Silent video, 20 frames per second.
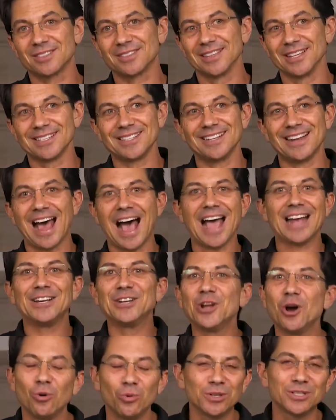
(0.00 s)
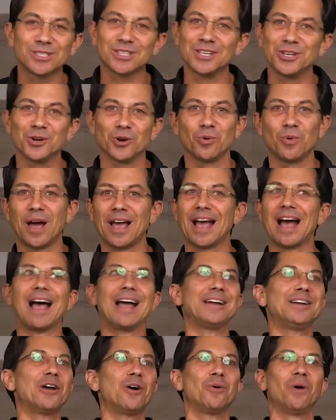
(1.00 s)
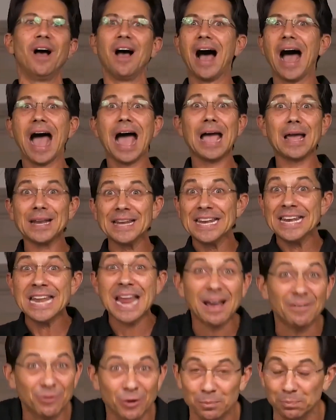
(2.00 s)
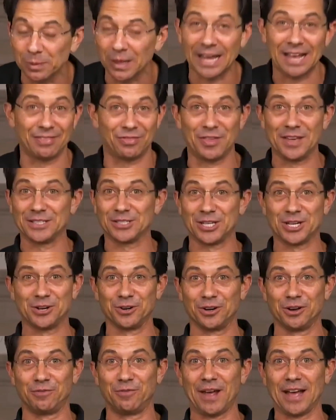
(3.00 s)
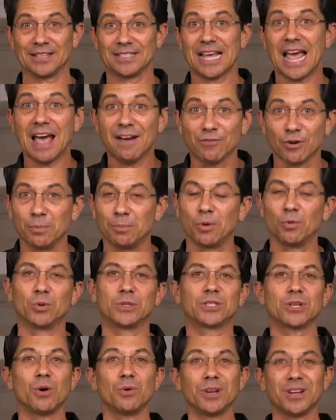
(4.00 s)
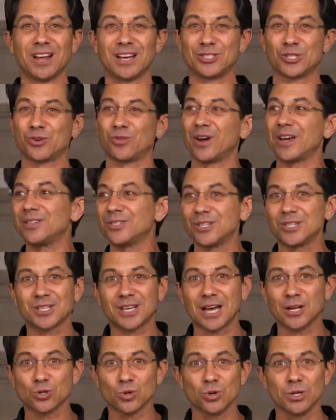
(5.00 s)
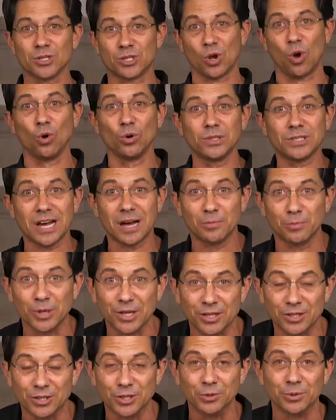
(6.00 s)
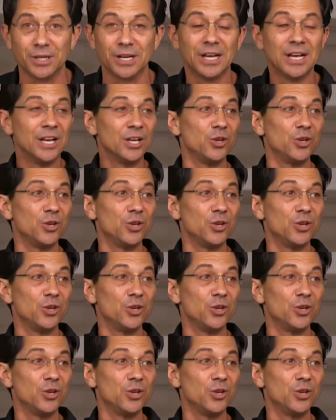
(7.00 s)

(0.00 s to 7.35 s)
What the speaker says: Listen, I know it's a year away. I know I never plan things a year in advance, ever. But with Tony and I's crazy schedule, it's the only time we could do it.